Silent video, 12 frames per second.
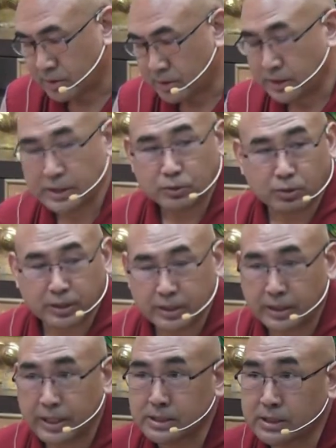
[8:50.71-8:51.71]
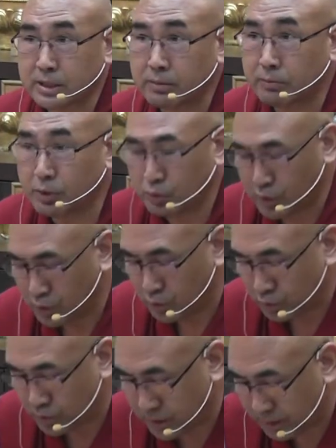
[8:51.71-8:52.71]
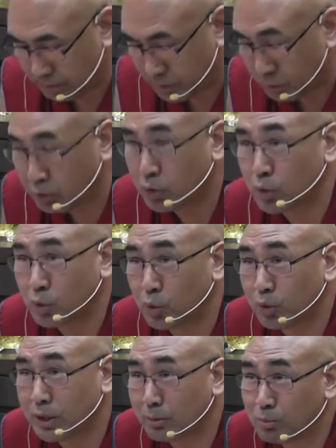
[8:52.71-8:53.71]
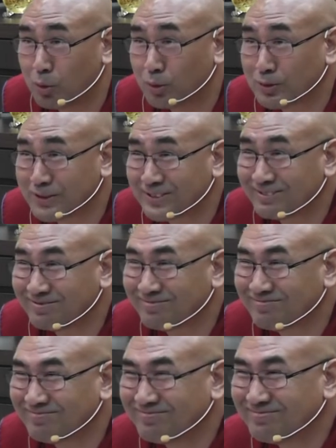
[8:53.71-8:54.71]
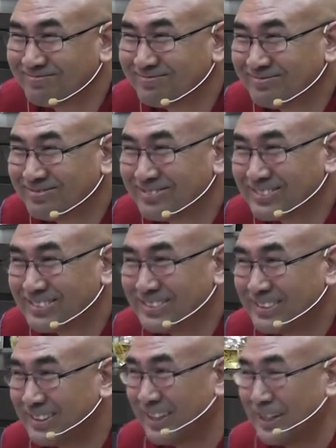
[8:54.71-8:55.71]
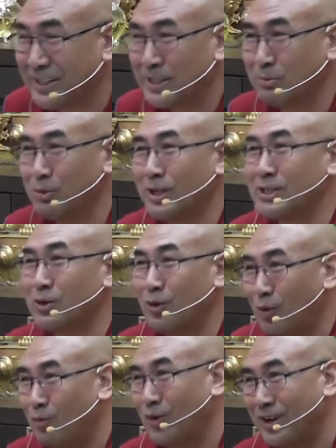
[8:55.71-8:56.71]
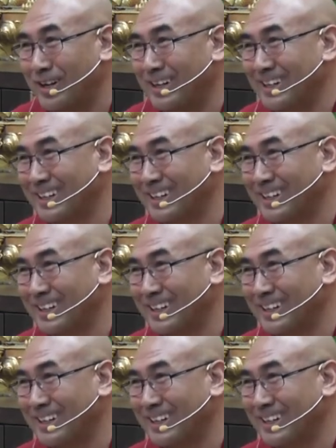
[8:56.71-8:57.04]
Okay, next time you need to tell me without looking at the books. I give you as a homework,